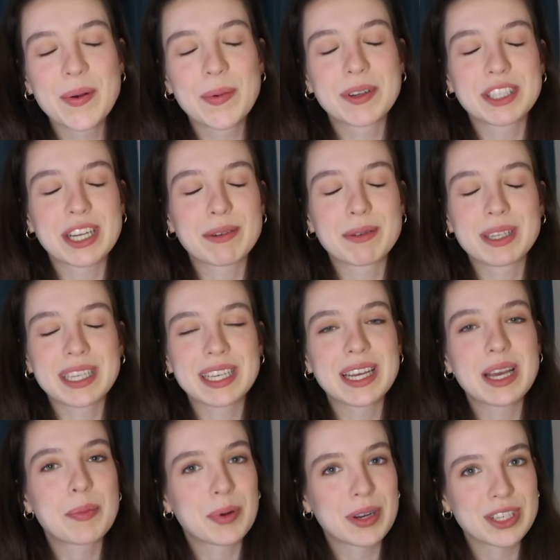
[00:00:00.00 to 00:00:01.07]
which I
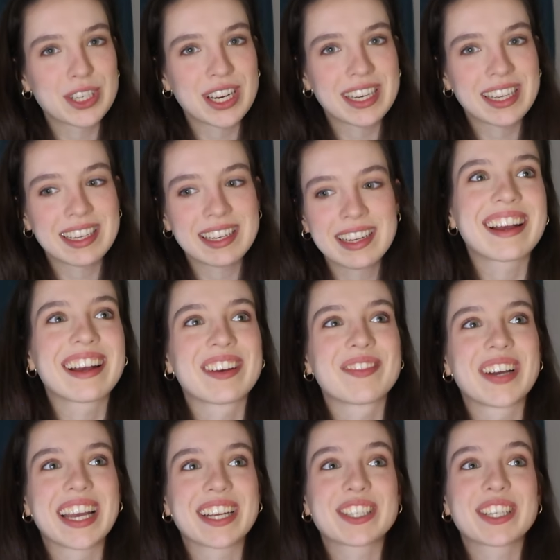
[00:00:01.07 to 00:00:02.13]
really appreciated.
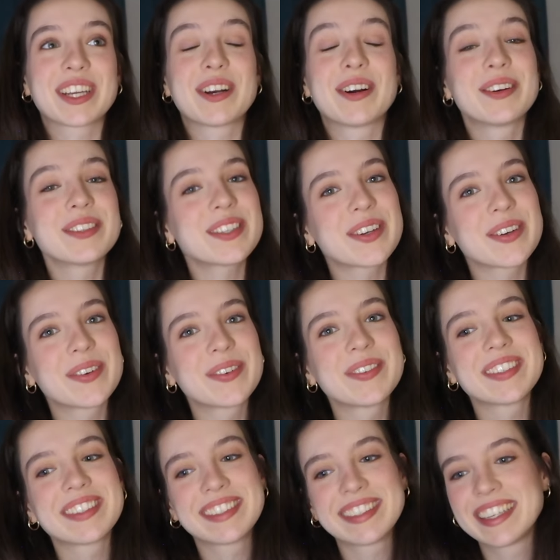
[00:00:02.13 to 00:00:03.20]
I actually also,
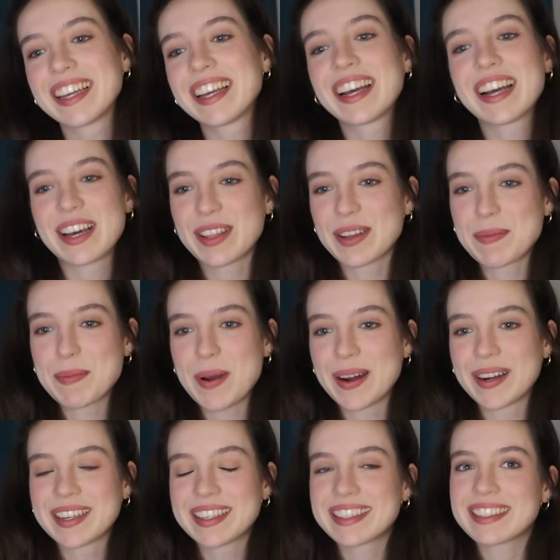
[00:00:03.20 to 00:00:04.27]
other
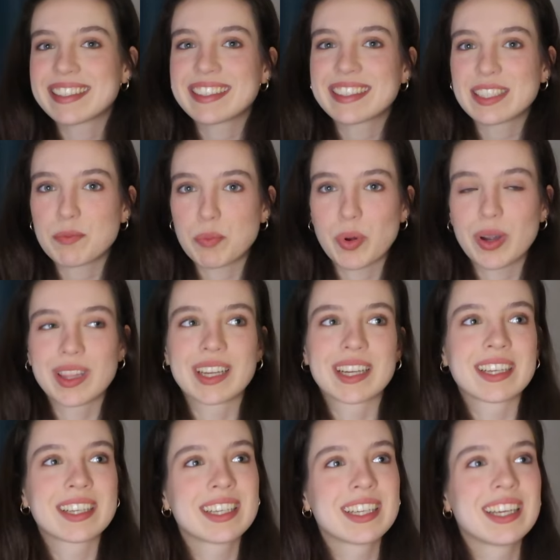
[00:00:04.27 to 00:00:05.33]
part,
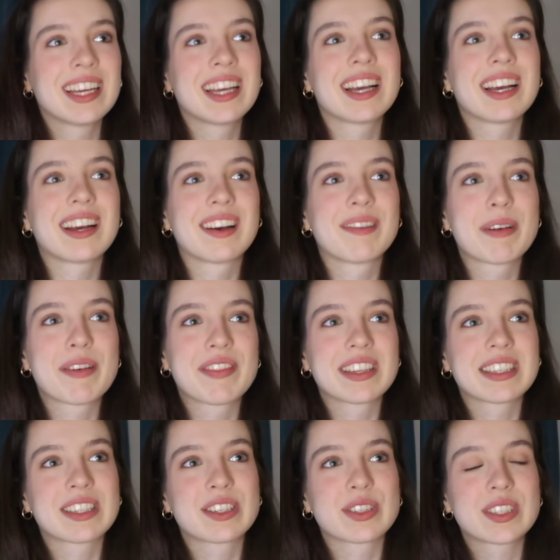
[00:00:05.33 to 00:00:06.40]
spoiler, of
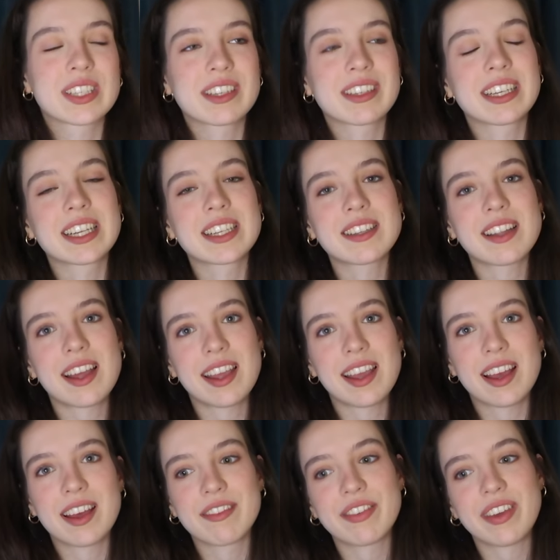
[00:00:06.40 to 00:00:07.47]
this little series, I
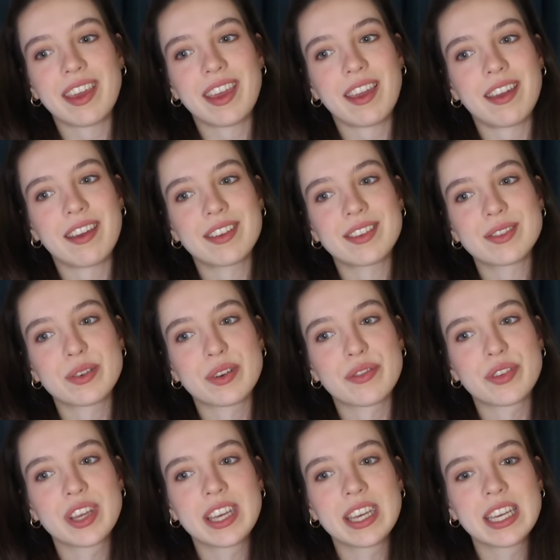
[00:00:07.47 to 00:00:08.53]
have a sort of
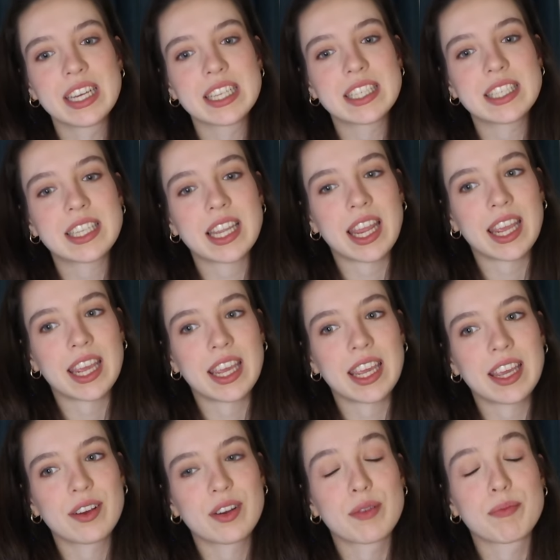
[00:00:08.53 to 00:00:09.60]

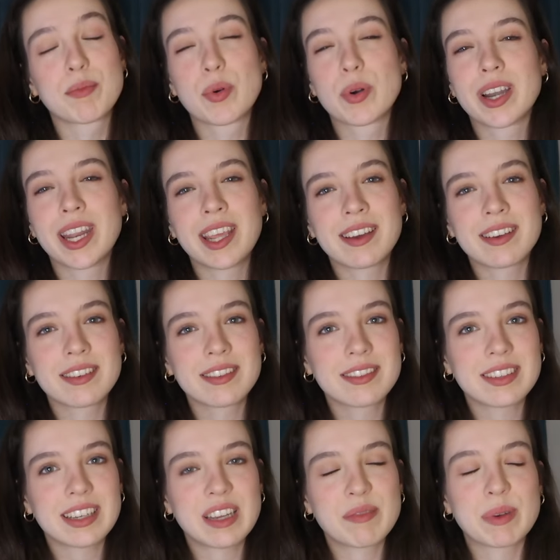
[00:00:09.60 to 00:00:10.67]
day or morning
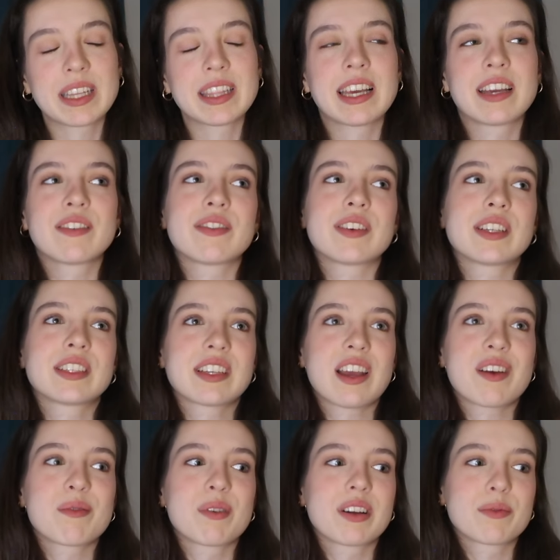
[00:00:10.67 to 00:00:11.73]
in my life in
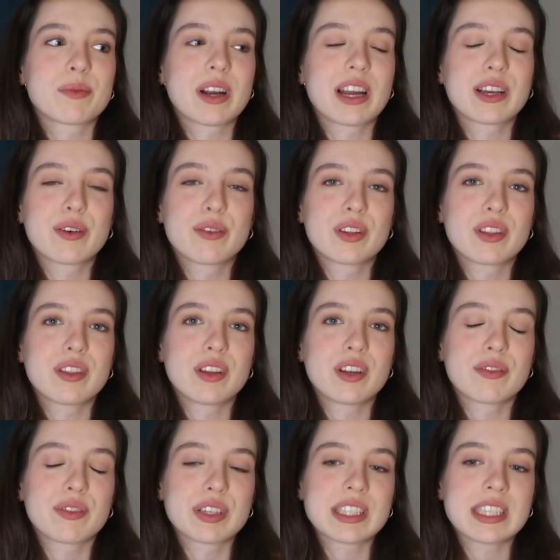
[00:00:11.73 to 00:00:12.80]
Taiwan where I go to the
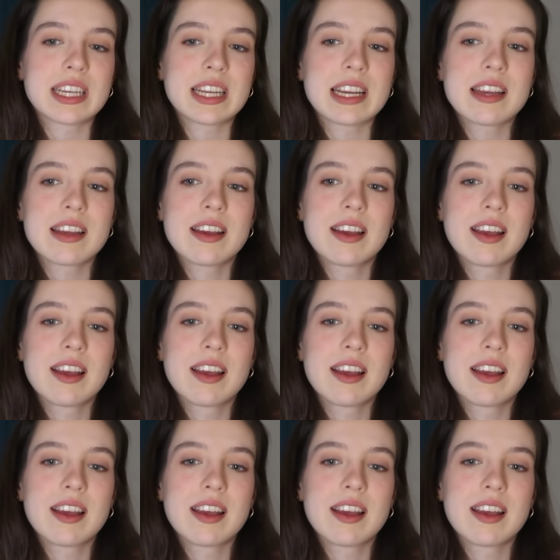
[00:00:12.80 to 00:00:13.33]
university.